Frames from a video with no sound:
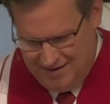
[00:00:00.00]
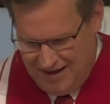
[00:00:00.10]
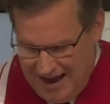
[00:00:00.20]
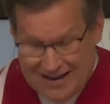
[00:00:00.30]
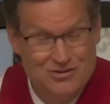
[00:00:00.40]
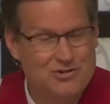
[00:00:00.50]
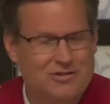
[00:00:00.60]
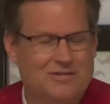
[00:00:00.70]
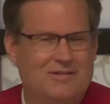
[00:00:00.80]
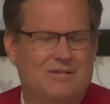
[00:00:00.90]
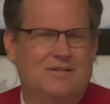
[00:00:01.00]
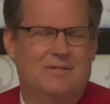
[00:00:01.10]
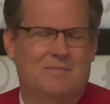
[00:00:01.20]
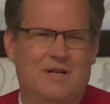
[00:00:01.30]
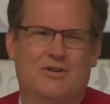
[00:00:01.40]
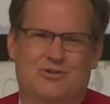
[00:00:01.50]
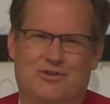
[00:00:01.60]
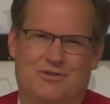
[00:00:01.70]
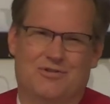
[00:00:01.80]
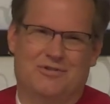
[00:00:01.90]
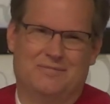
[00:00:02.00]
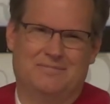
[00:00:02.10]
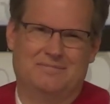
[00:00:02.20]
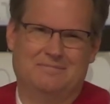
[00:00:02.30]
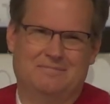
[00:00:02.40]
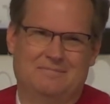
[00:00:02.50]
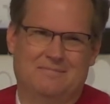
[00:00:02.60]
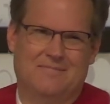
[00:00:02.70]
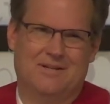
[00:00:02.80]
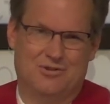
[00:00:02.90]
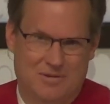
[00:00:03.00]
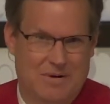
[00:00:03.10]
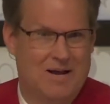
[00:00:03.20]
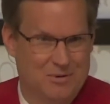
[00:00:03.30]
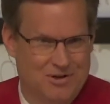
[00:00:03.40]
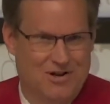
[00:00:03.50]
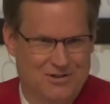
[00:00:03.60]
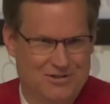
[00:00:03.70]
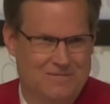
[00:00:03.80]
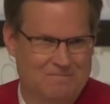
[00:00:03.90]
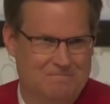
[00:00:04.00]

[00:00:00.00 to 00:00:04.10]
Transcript: God's ministers. That's what the Bible calls them.